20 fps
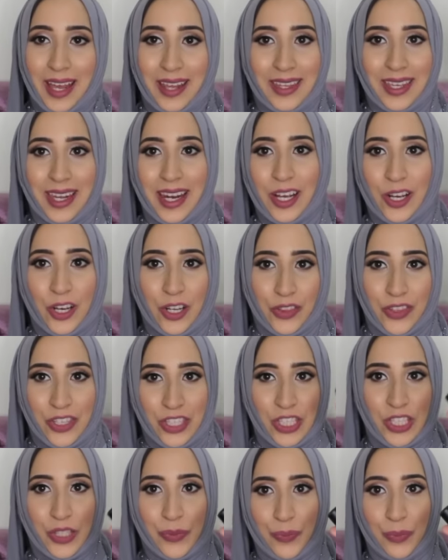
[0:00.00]
And then I got
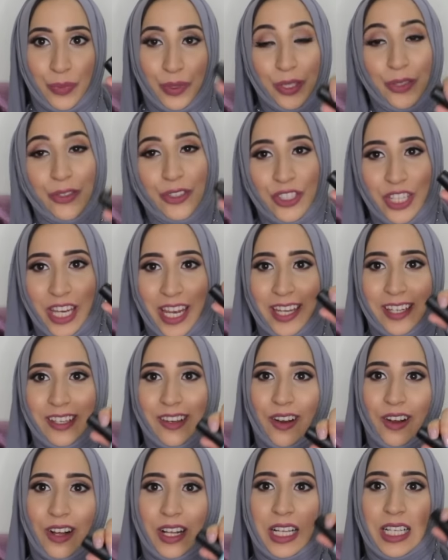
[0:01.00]
this blue shade
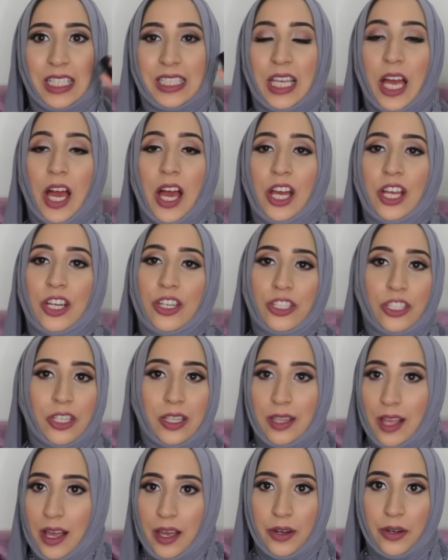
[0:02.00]
called
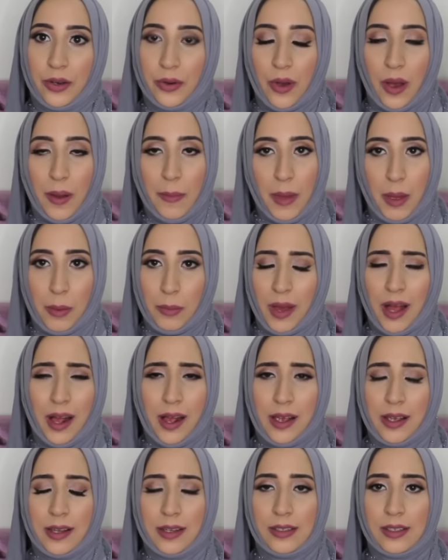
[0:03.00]
Gelato on my
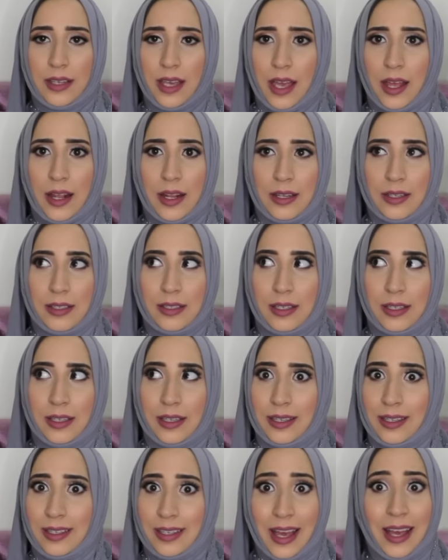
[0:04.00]
mind and
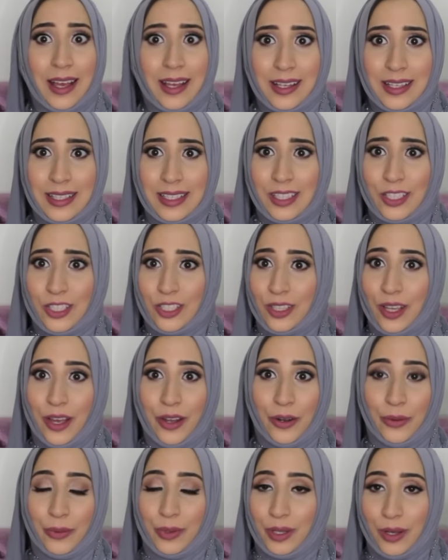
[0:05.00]
yes,
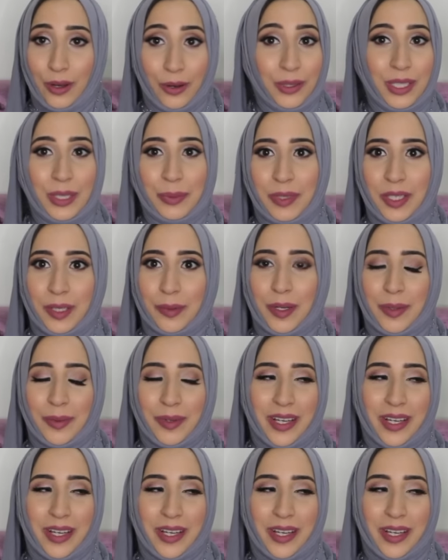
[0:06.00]
gelato will always be on my